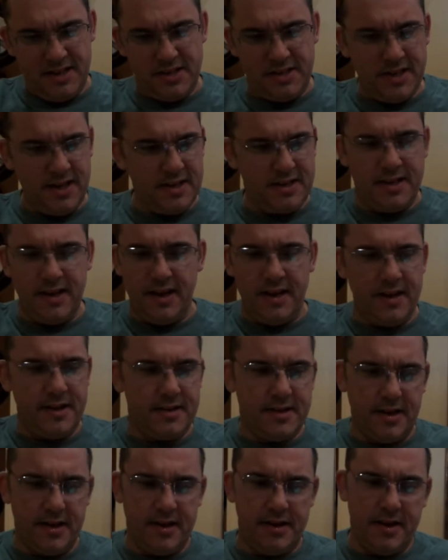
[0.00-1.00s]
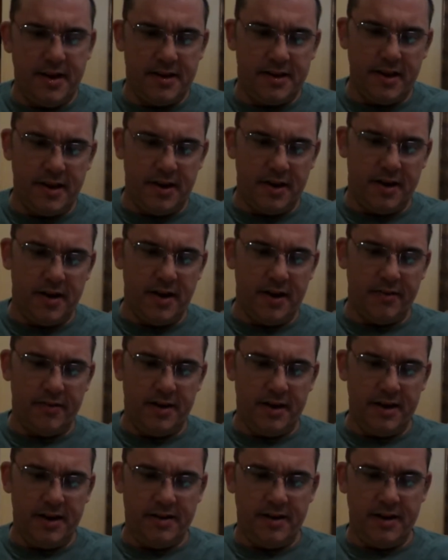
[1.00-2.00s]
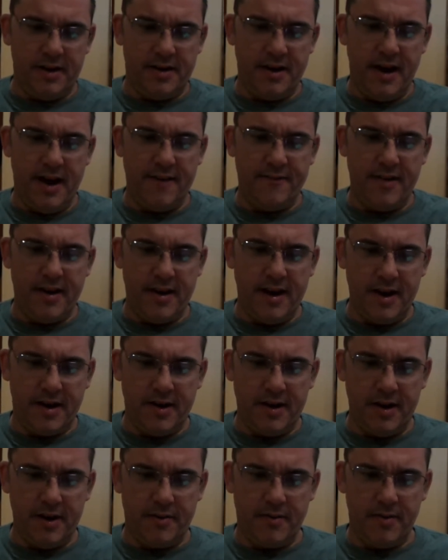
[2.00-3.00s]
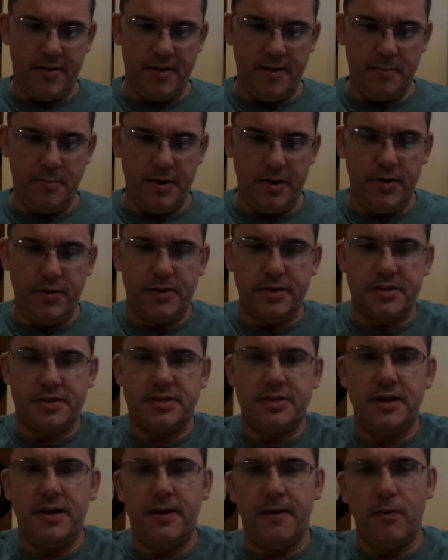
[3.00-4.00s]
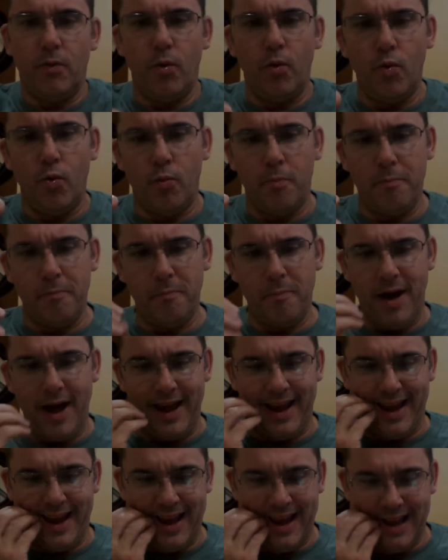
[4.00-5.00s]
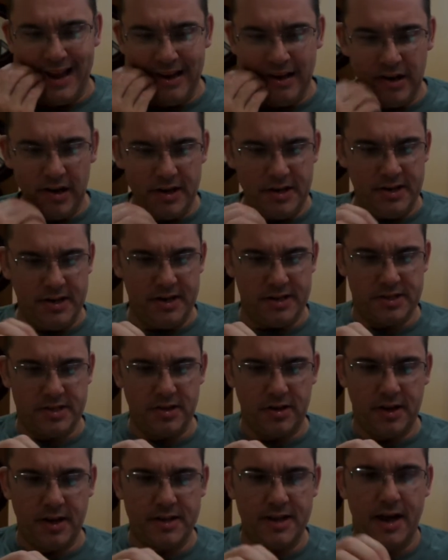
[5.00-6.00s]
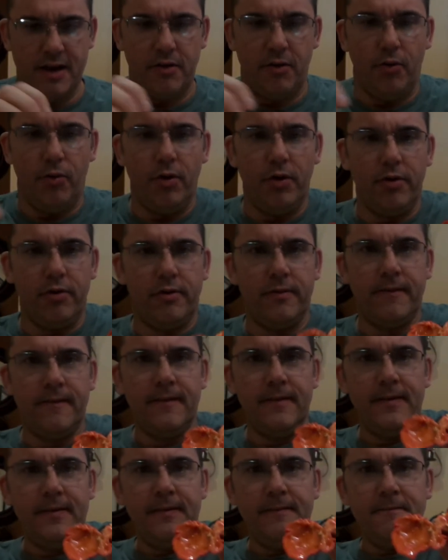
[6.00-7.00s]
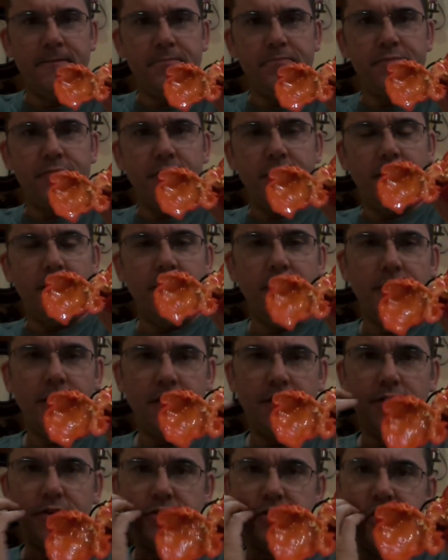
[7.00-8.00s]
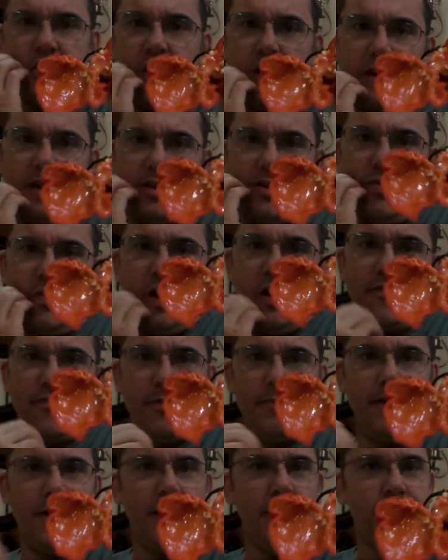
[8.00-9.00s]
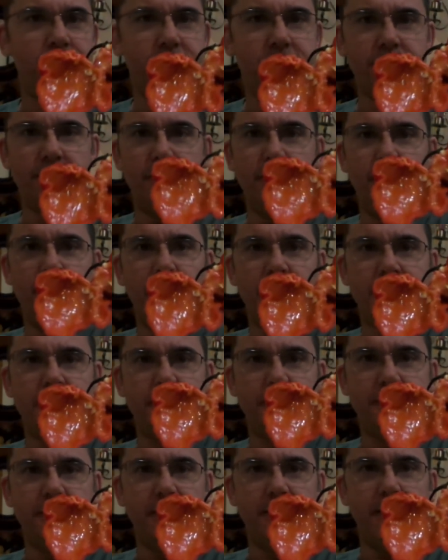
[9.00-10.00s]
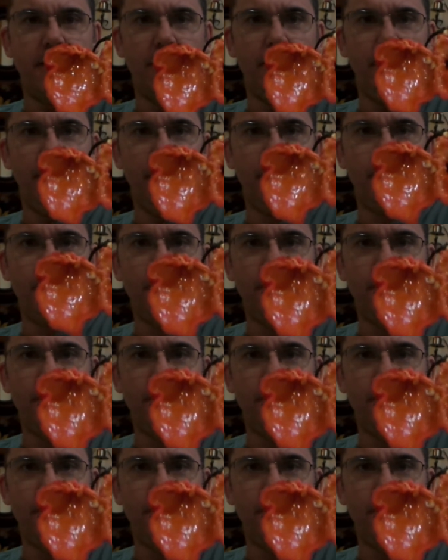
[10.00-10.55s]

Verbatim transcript: it, didn't. it, didn't it didn't cut it, it half. I, I, cut it wrong, but you can see. Oh my goodness! Look at that oil. There's nothing in the way from there. I'm sure you guys can see that oil,